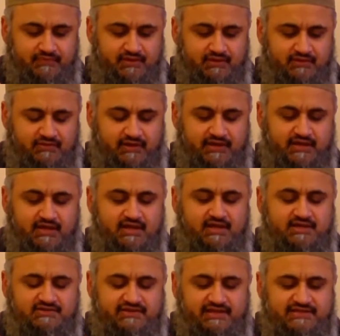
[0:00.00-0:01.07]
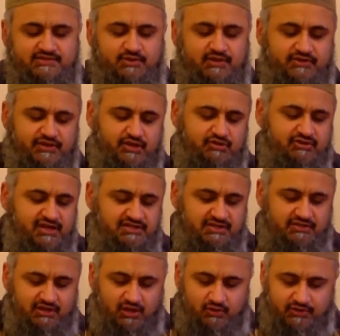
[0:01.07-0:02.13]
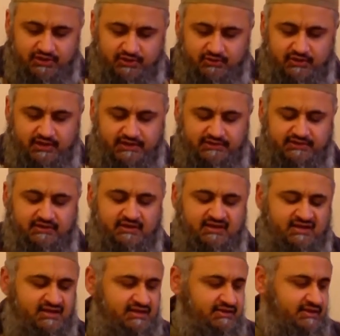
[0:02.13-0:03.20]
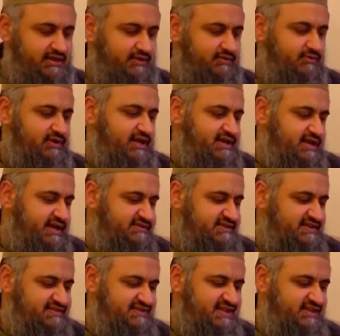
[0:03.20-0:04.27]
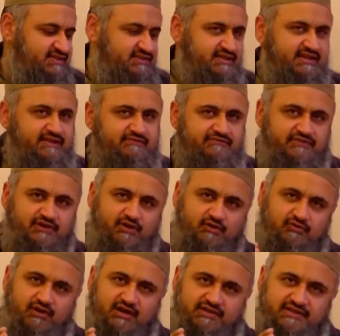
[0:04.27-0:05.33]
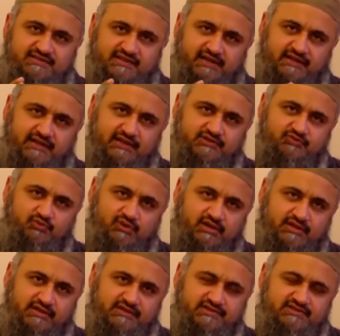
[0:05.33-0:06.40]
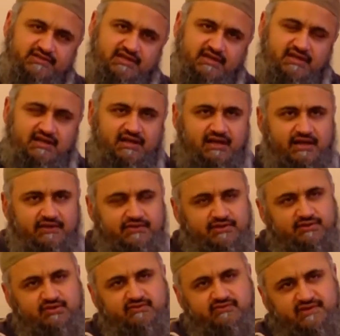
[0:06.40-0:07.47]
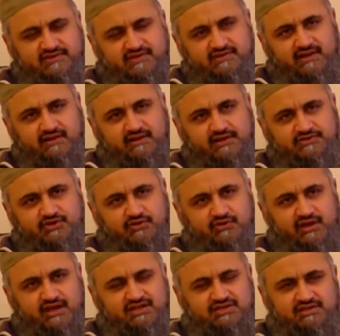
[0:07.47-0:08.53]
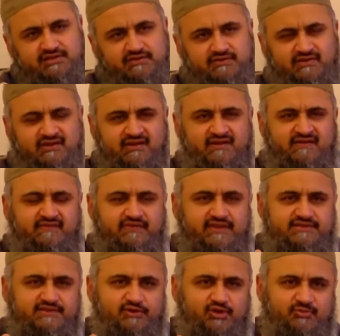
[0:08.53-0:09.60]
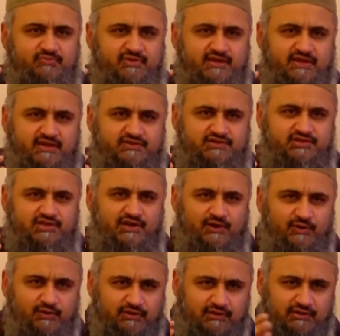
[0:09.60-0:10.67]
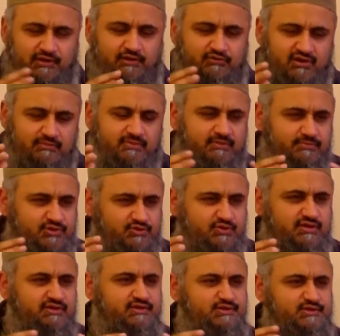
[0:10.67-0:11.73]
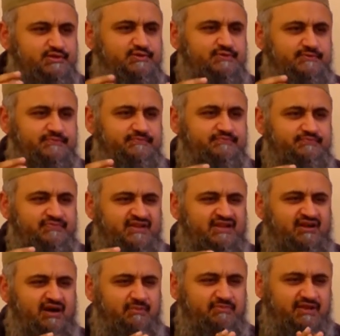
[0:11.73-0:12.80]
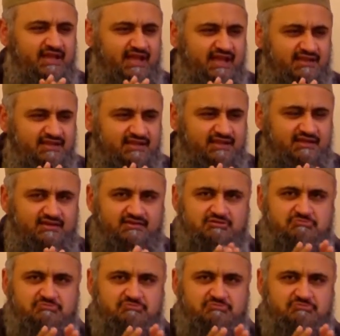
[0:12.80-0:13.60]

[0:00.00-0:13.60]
right. So let's look at the creation of the Holy Quran. Now, as I said, if the Quran is Allah's word and the universe is Allah's creation, there's got to be a total agreement between the two. There can't be any